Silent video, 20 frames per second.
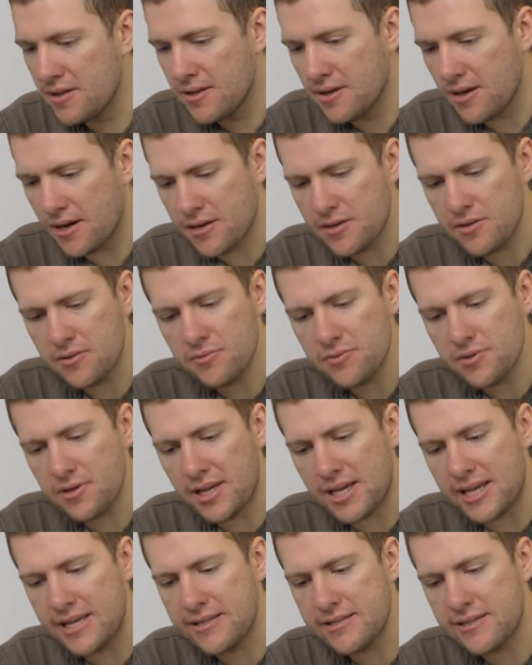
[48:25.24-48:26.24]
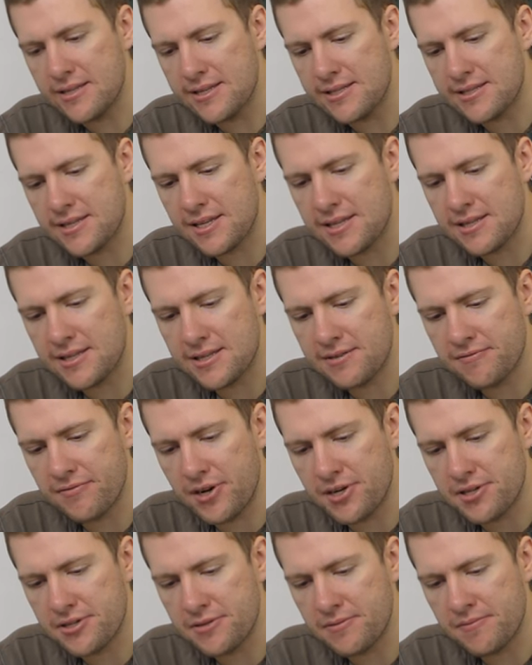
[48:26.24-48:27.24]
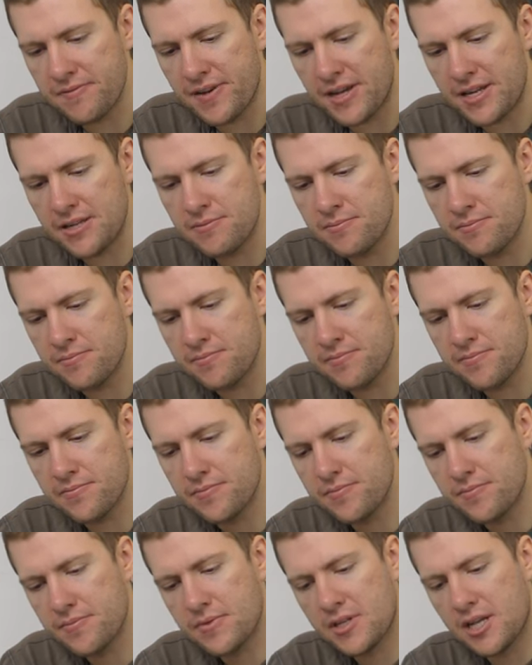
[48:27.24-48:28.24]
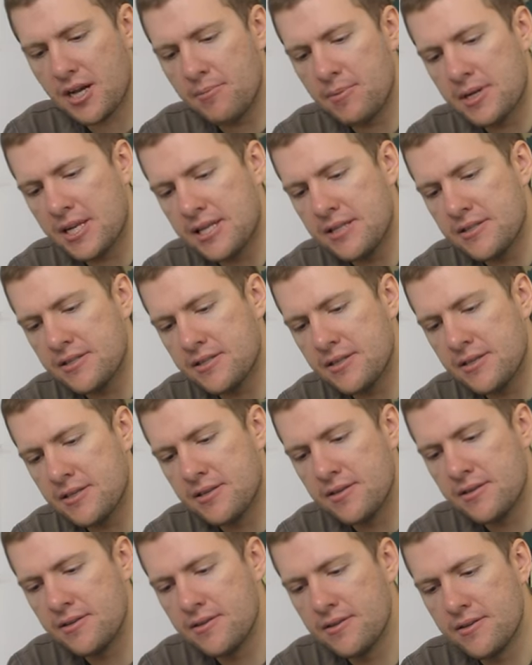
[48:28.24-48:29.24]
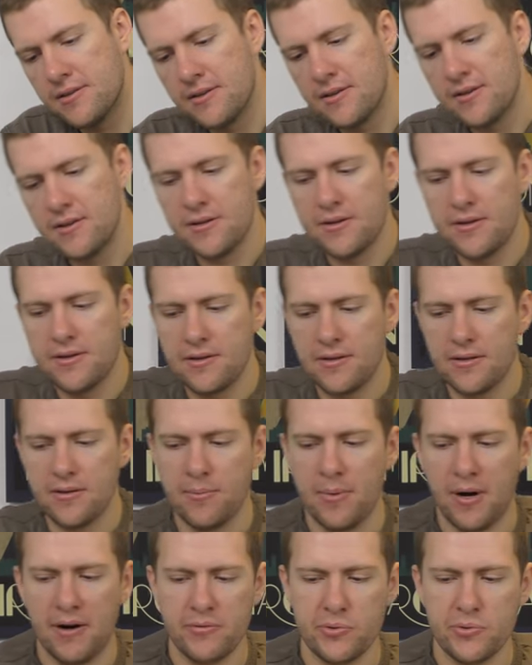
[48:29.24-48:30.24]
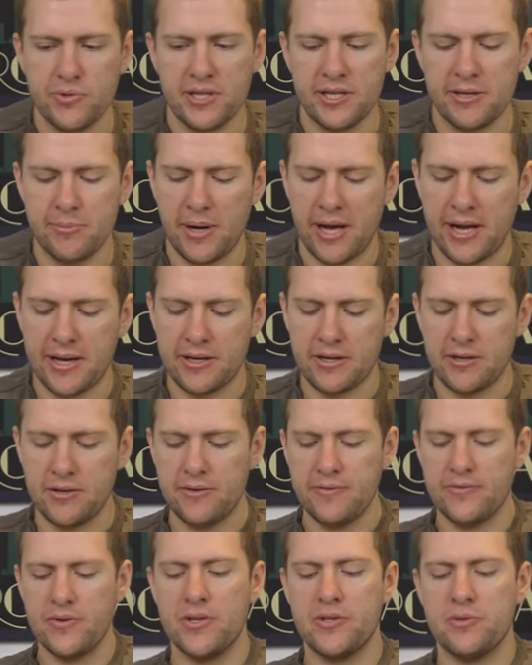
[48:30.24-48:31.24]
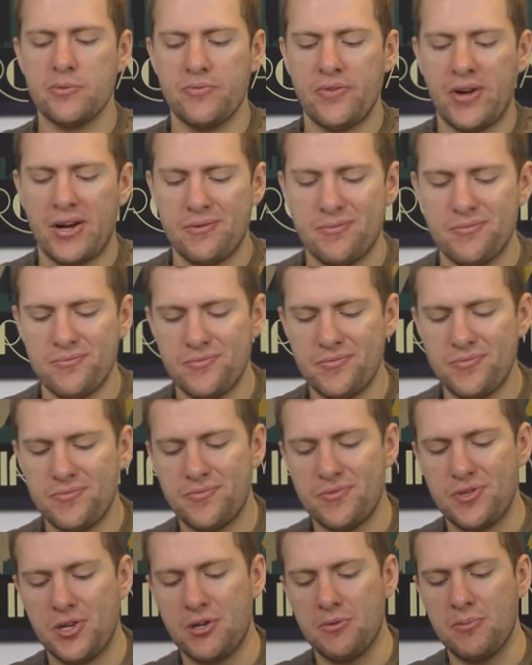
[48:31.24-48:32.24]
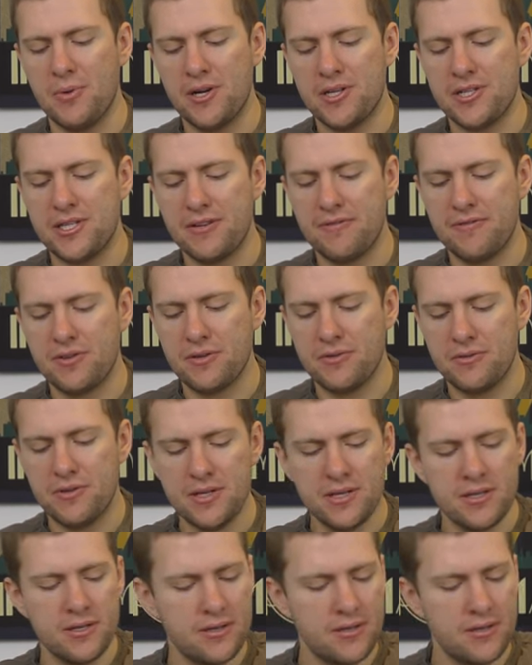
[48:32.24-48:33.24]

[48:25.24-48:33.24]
I can also easily see this version of Venom coming into the Marvel Cinematic Universe without too much difficulty.